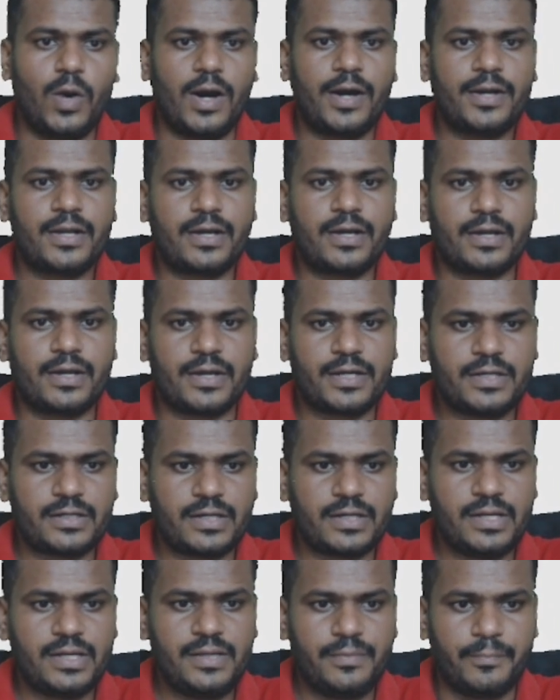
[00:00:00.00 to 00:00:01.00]
are
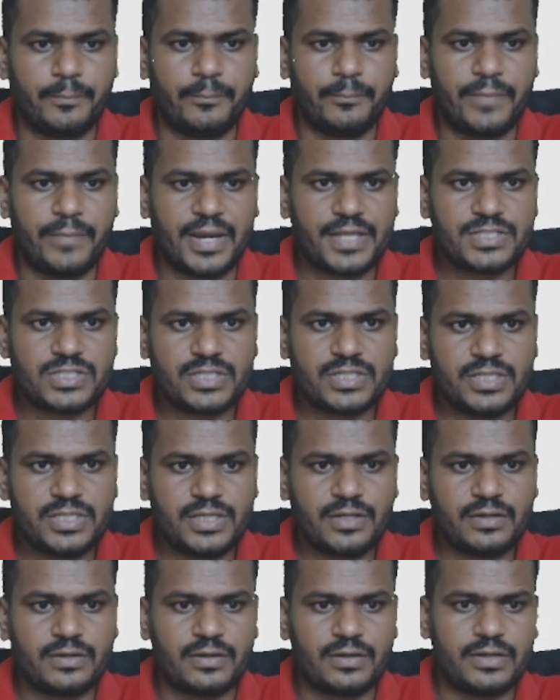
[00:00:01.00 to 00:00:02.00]
correctly matched
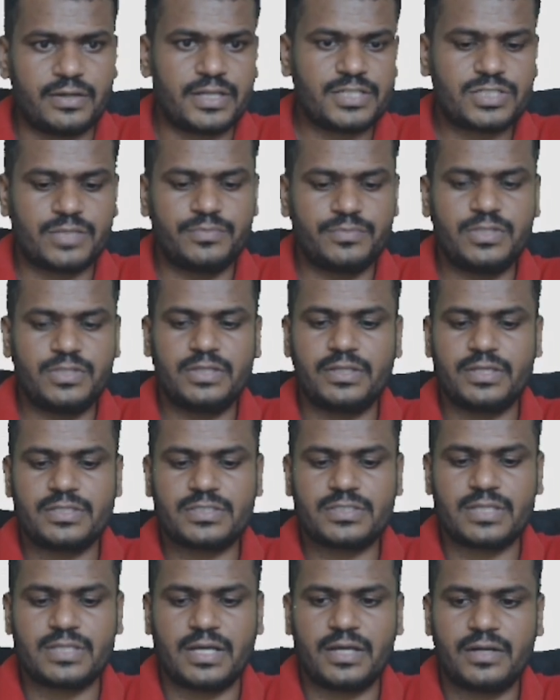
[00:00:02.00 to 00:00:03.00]
here, rest of the
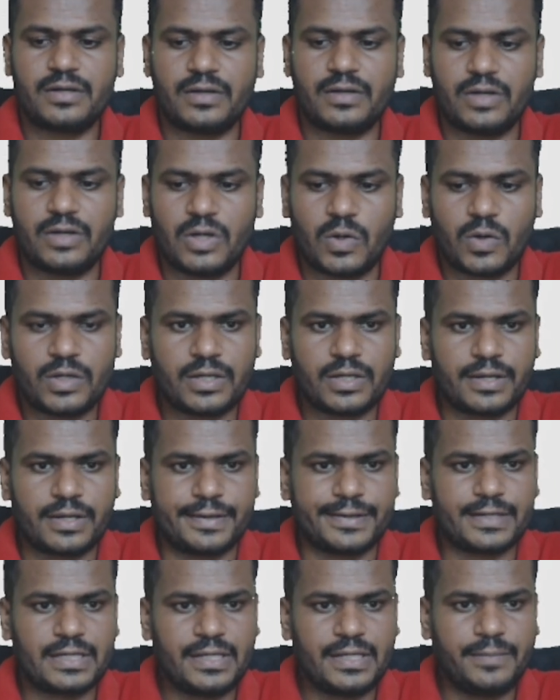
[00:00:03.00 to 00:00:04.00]
things are not
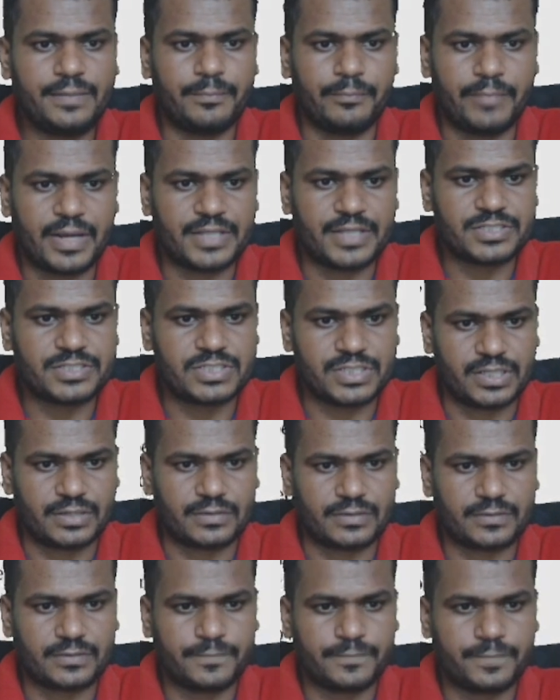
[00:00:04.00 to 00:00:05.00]
correctly matched
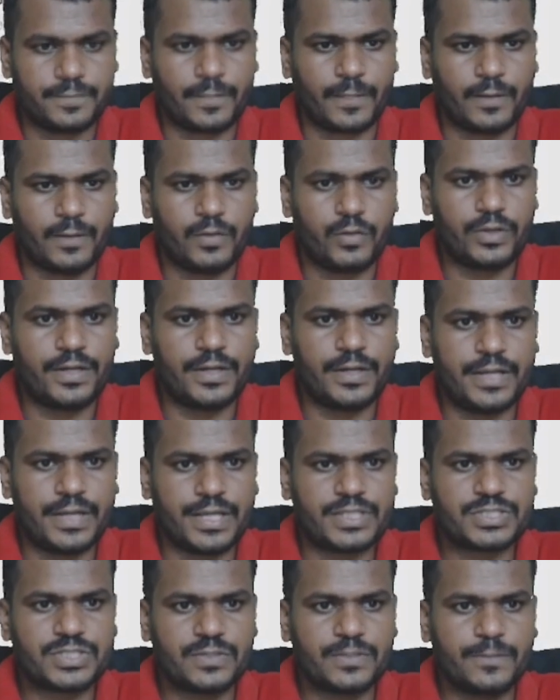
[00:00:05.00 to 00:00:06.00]
here. Okay,
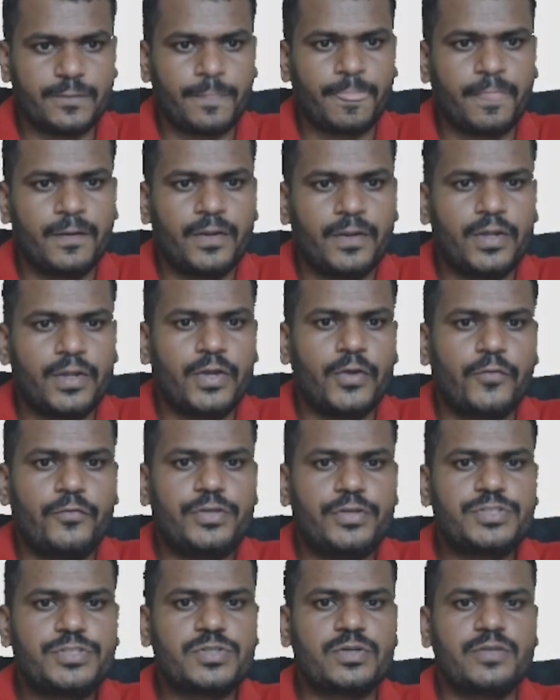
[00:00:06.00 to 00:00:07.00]
next,
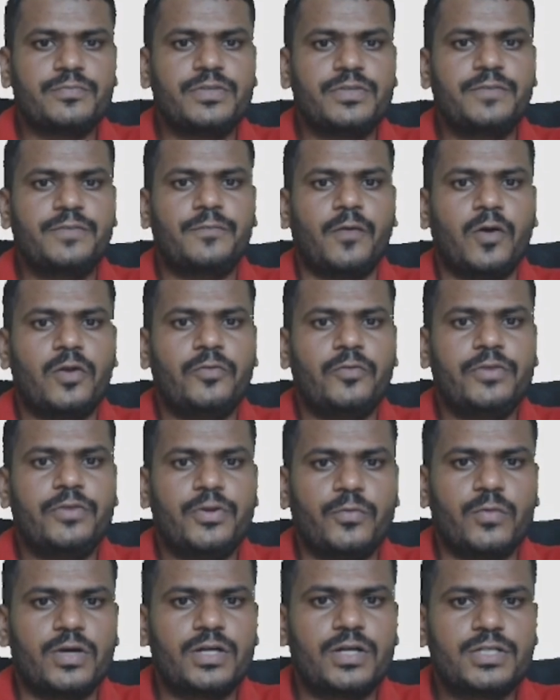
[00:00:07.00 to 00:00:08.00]
which one of the
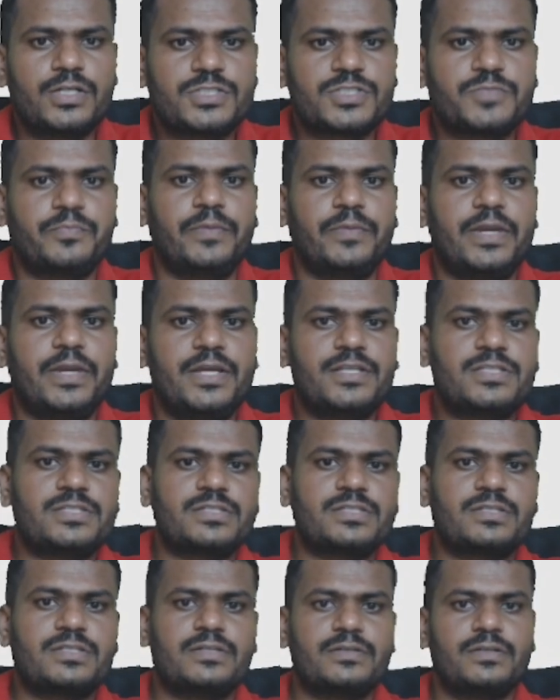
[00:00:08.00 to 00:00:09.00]
following word
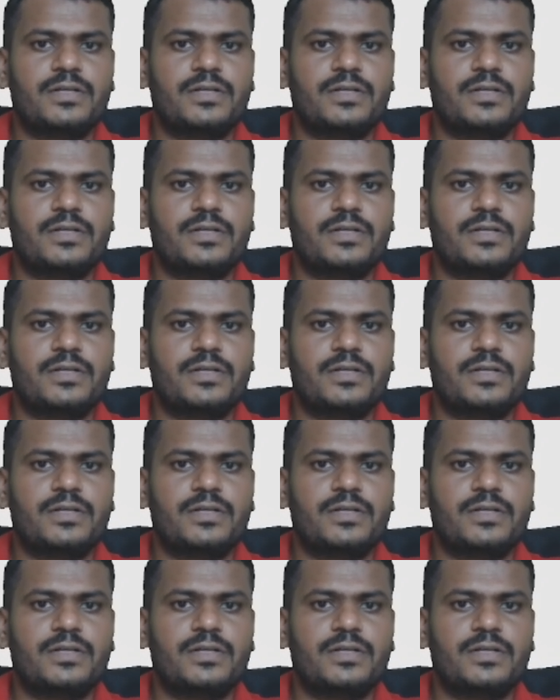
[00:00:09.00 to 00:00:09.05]
space